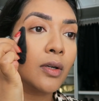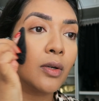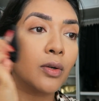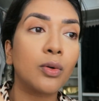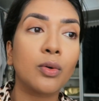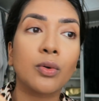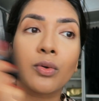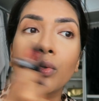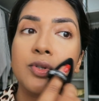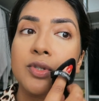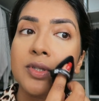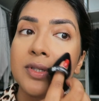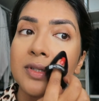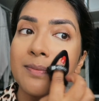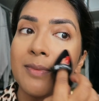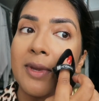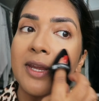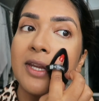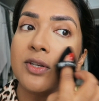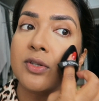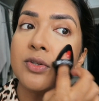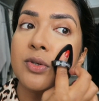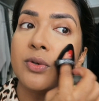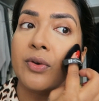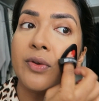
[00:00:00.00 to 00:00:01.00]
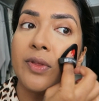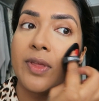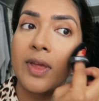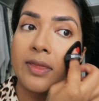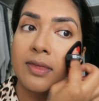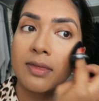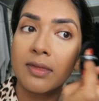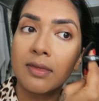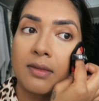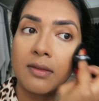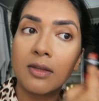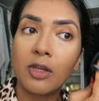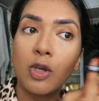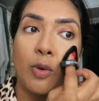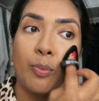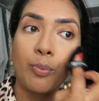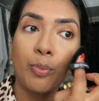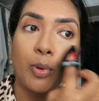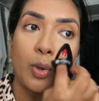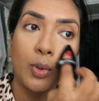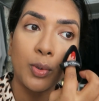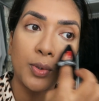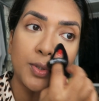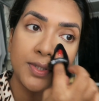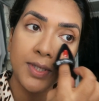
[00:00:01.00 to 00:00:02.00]
or just make sure that your
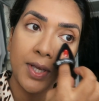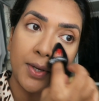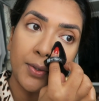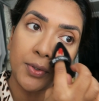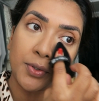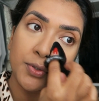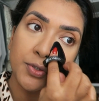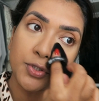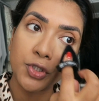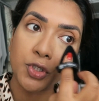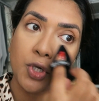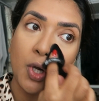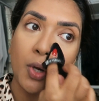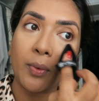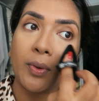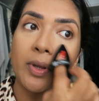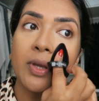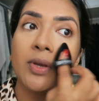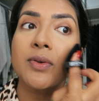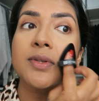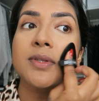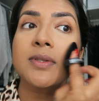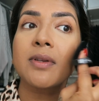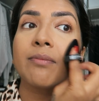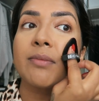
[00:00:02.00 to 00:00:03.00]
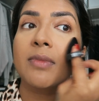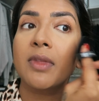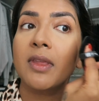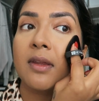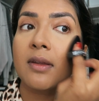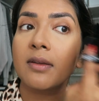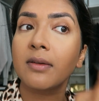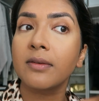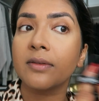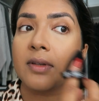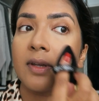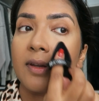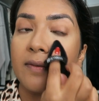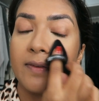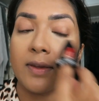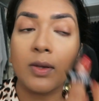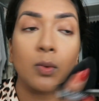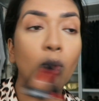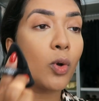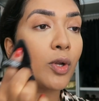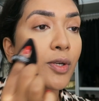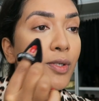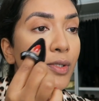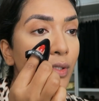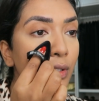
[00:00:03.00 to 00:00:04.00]
pores are not showing or something if you
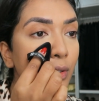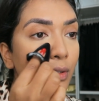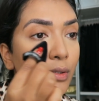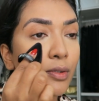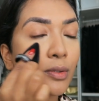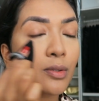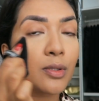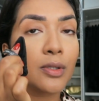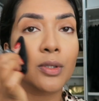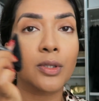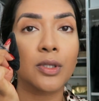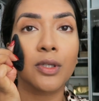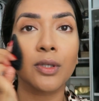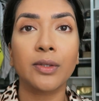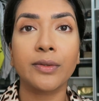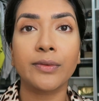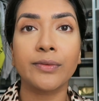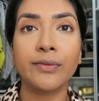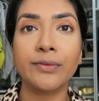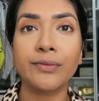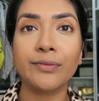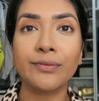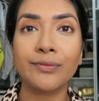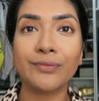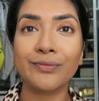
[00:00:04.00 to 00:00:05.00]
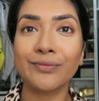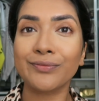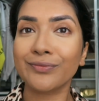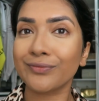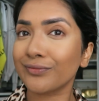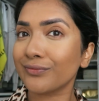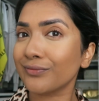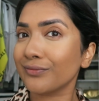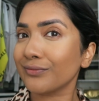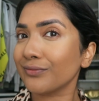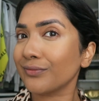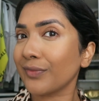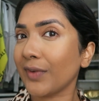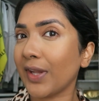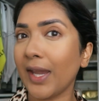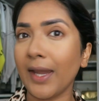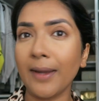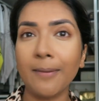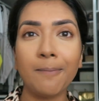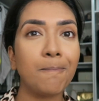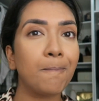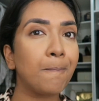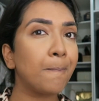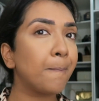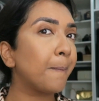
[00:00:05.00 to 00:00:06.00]
want to.
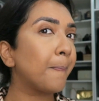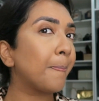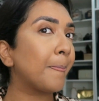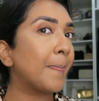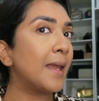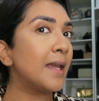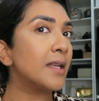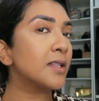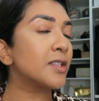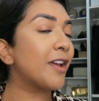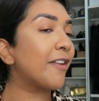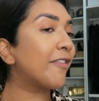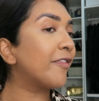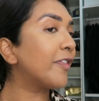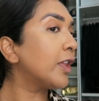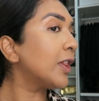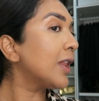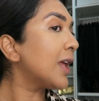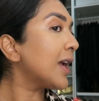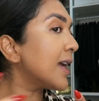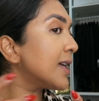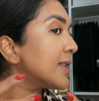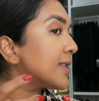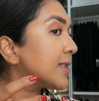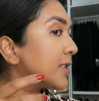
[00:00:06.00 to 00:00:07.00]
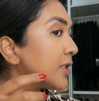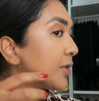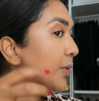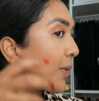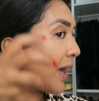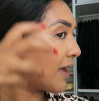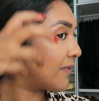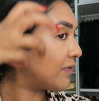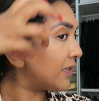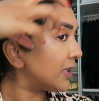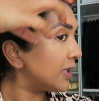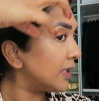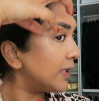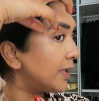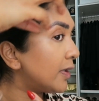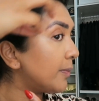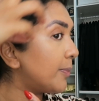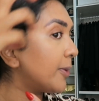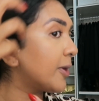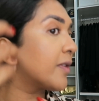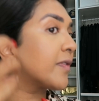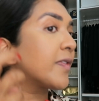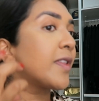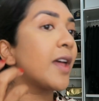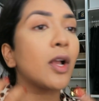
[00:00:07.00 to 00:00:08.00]
Okay, so I feel like I still have a little
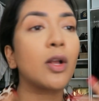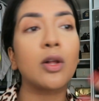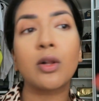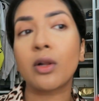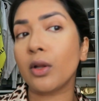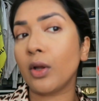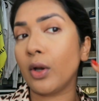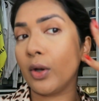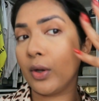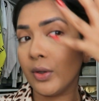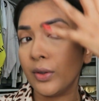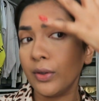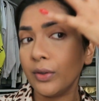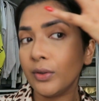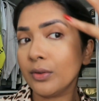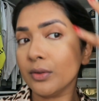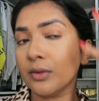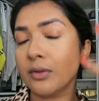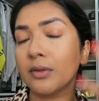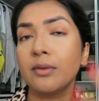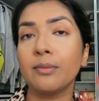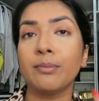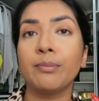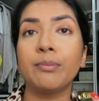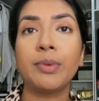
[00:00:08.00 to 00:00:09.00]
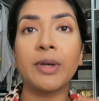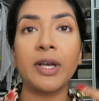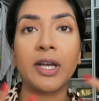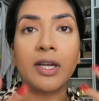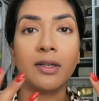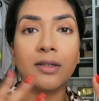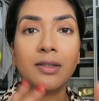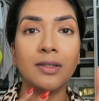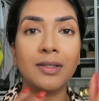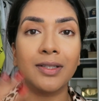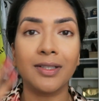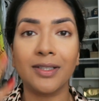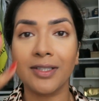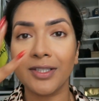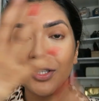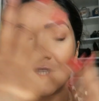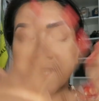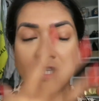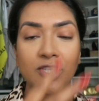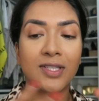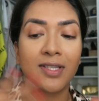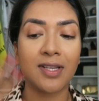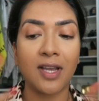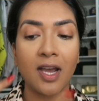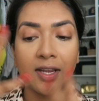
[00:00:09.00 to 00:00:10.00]
bit of that glow, but
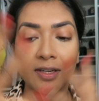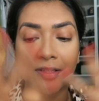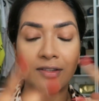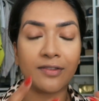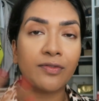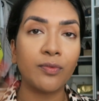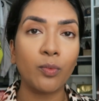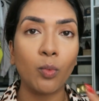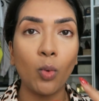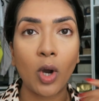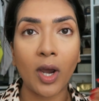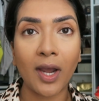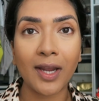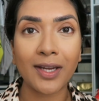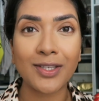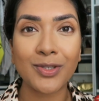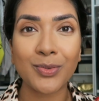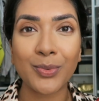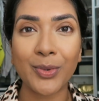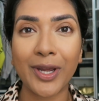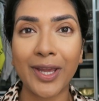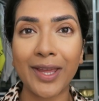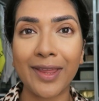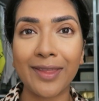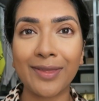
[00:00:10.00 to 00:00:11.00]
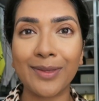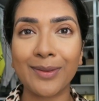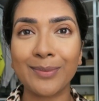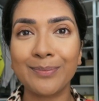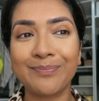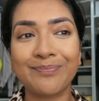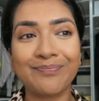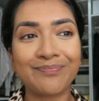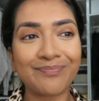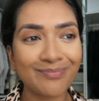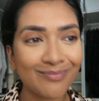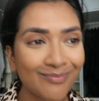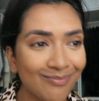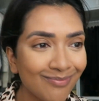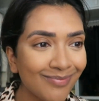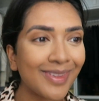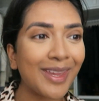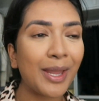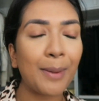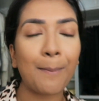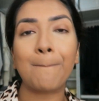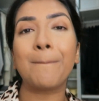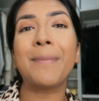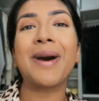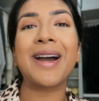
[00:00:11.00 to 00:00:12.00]
just kind of worked with
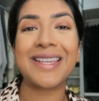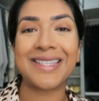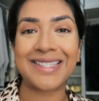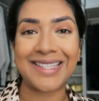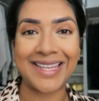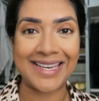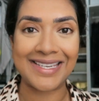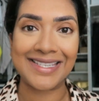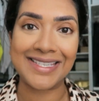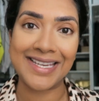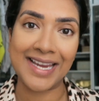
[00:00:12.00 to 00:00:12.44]
my skin